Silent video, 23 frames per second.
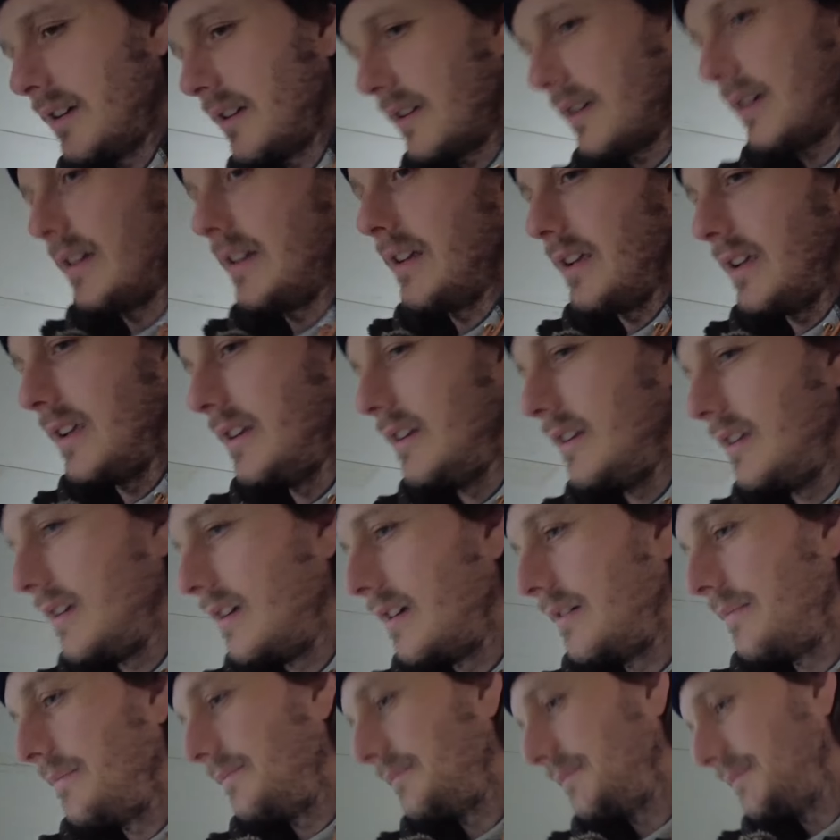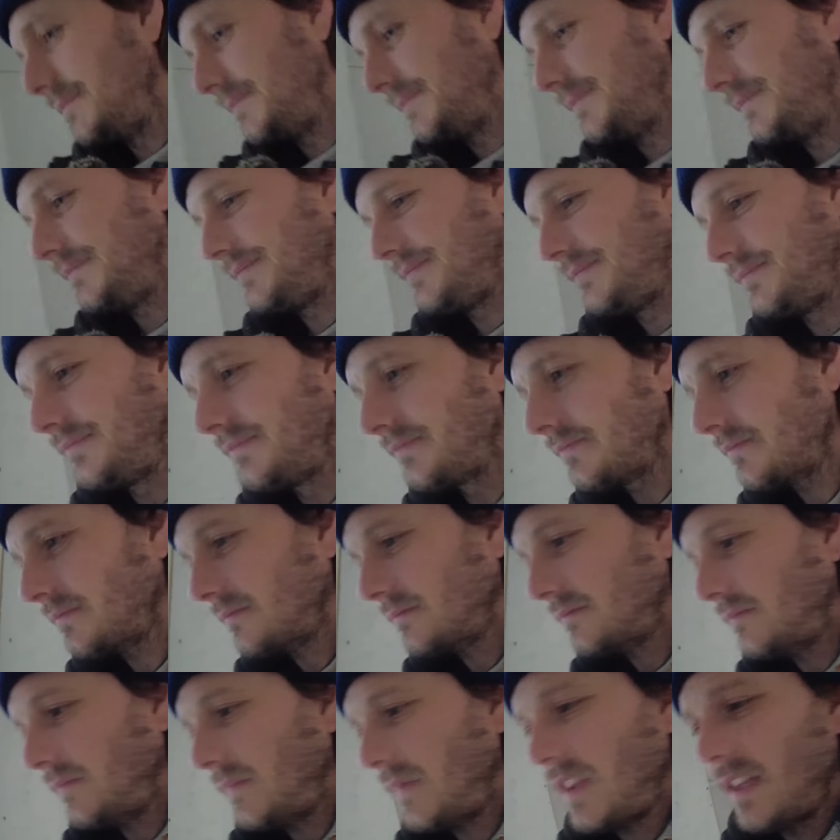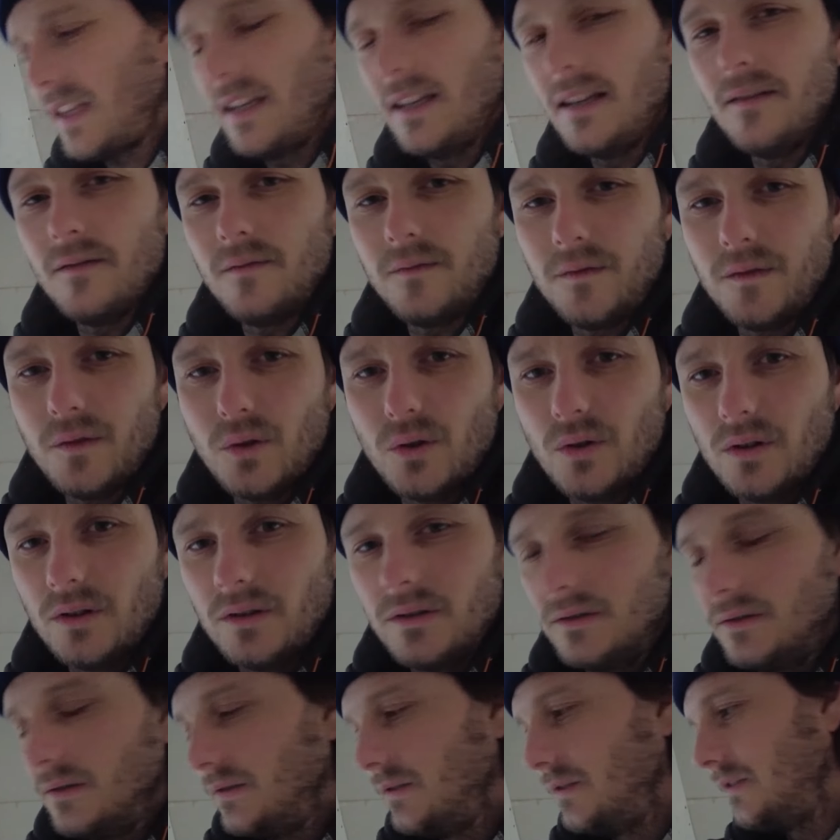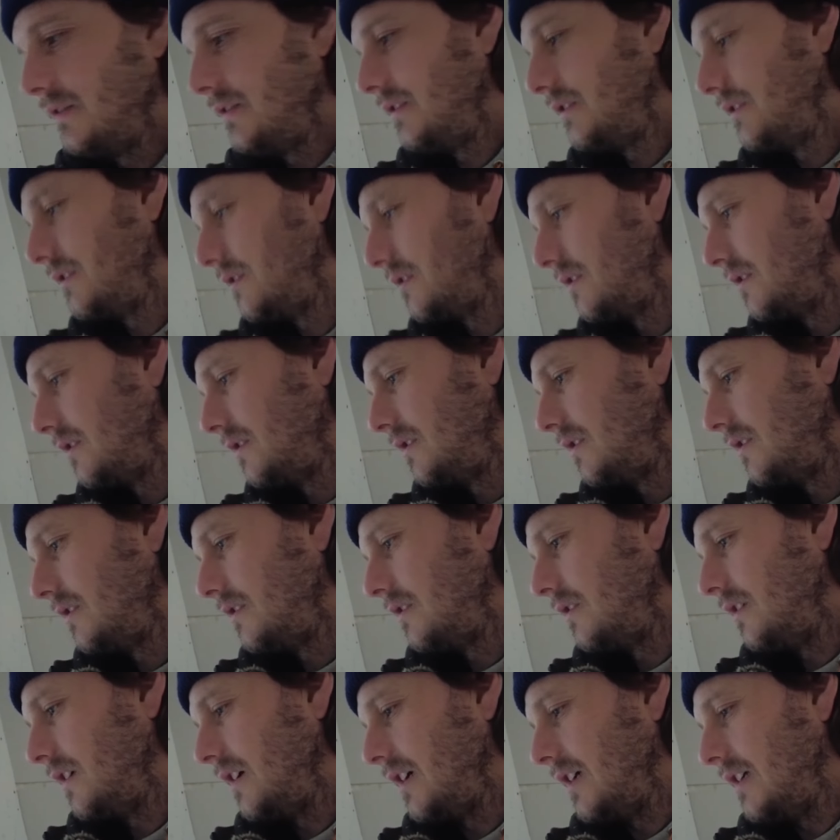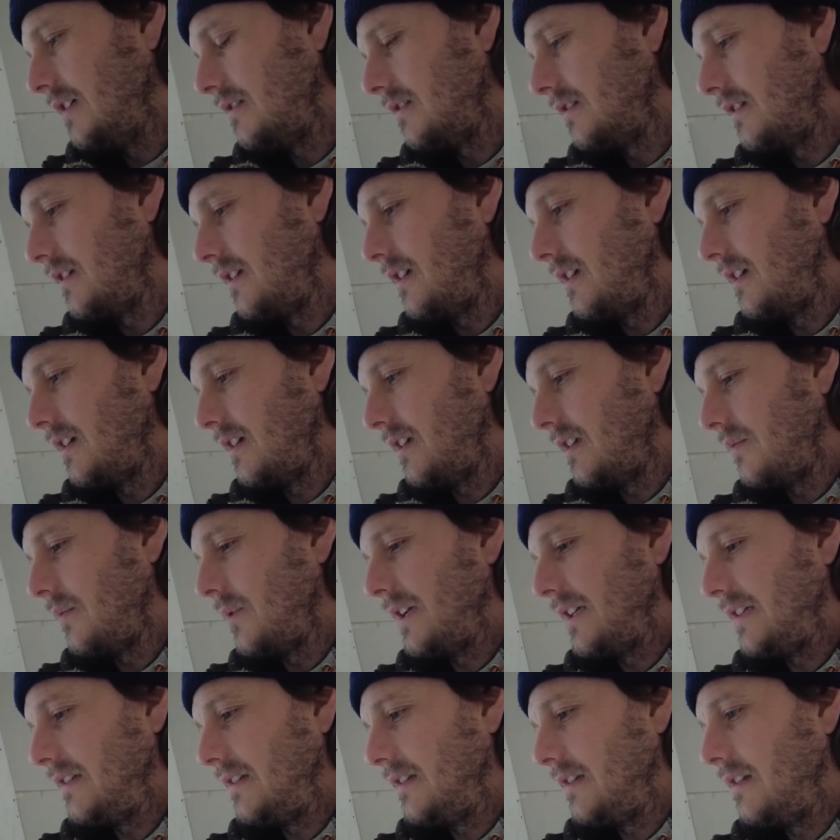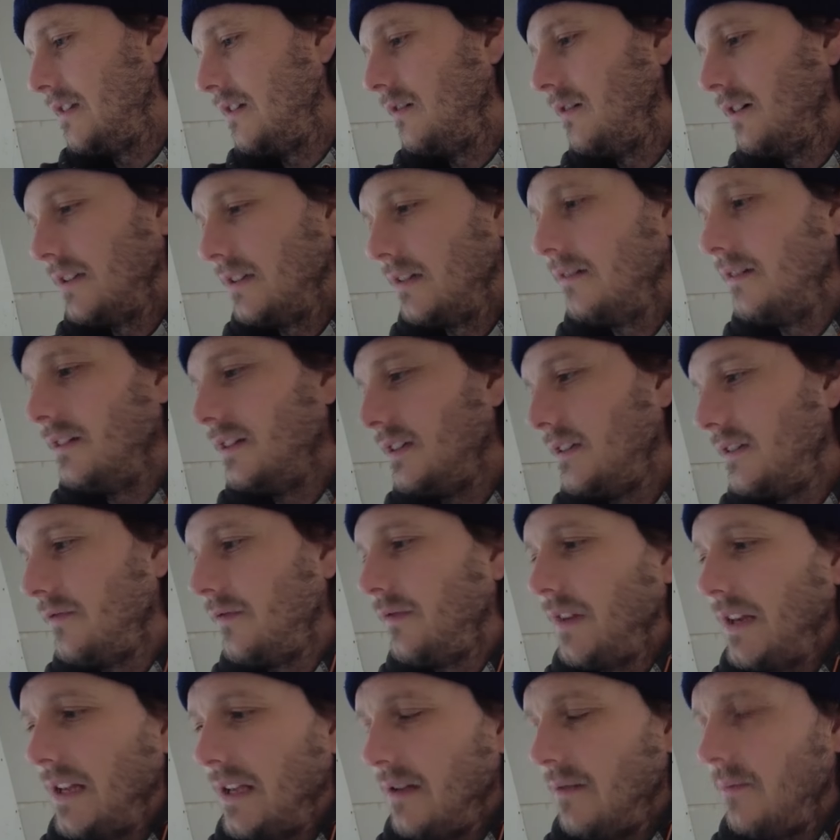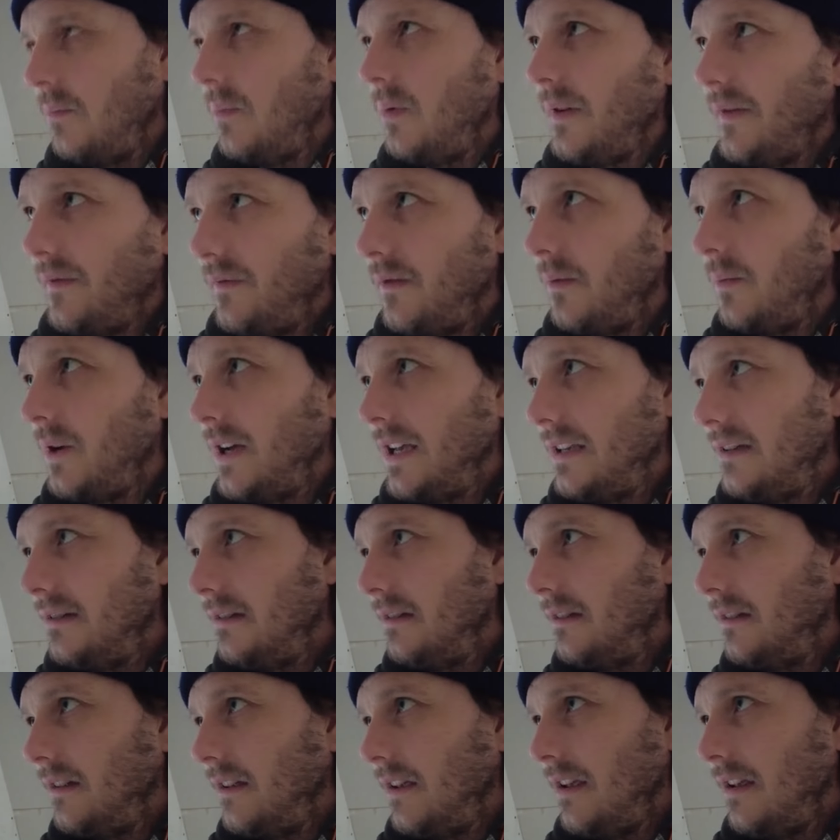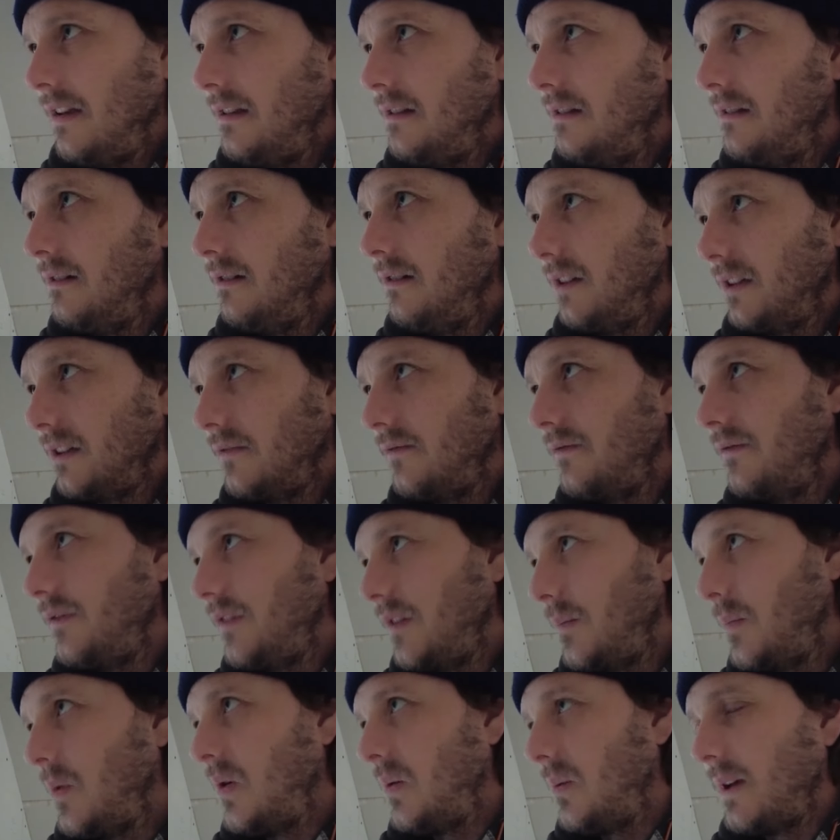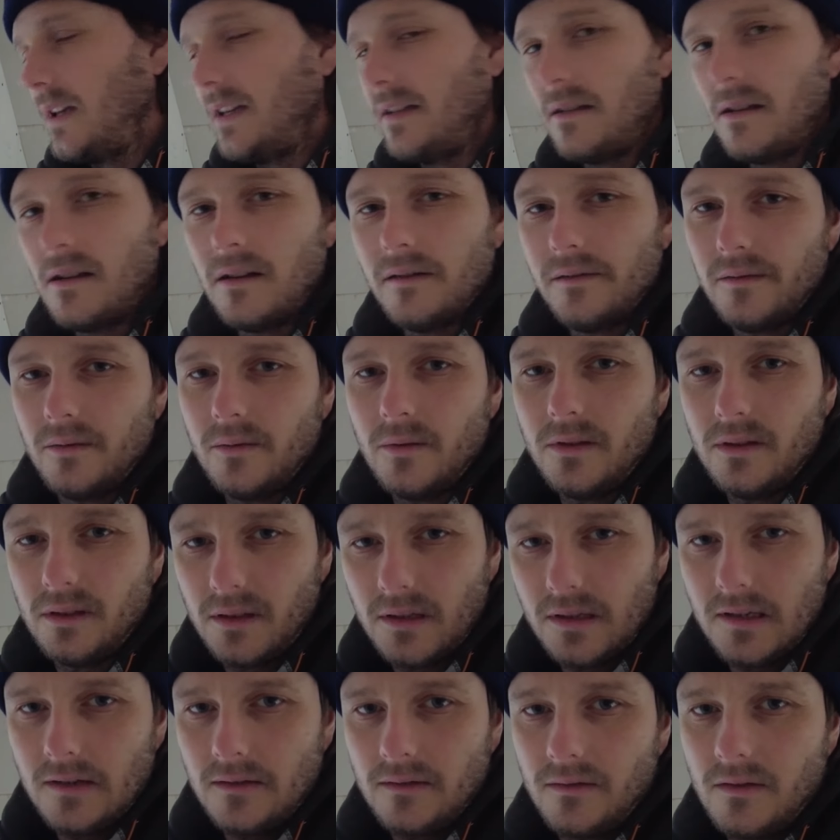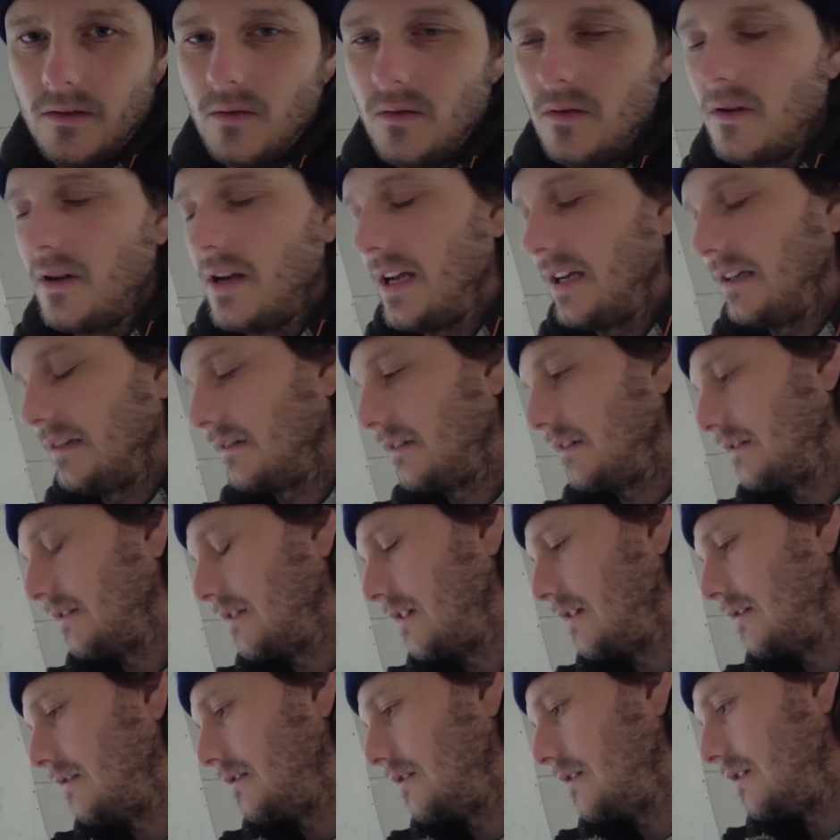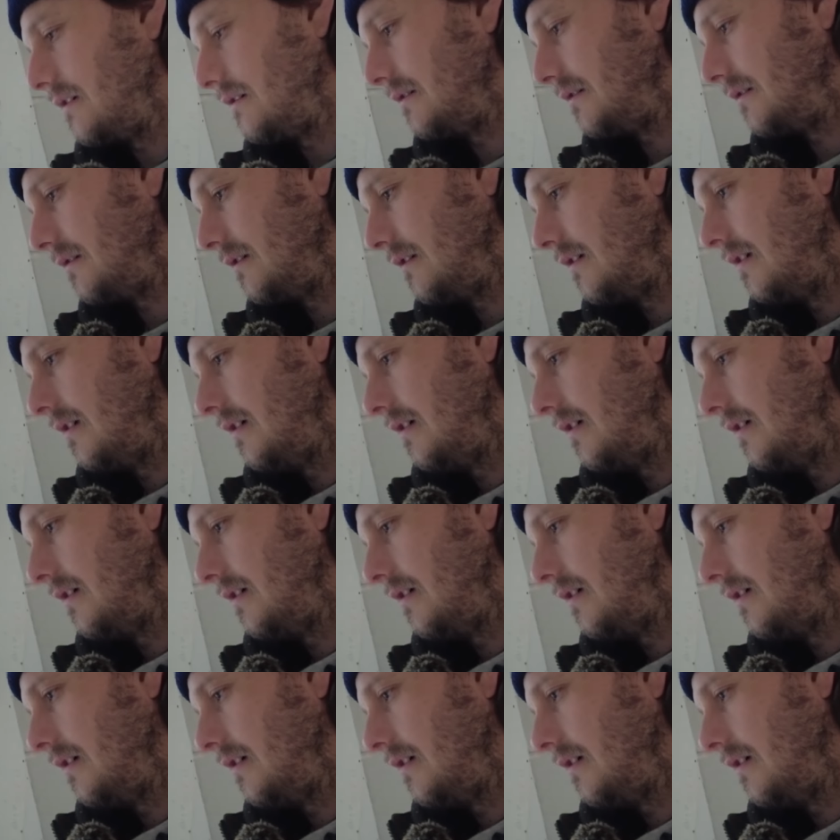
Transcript: cut it in the floor, so you can get your waste in. I don't need to fit it with the waste in. I can fit my waste afterwards because I've still got access downstairs.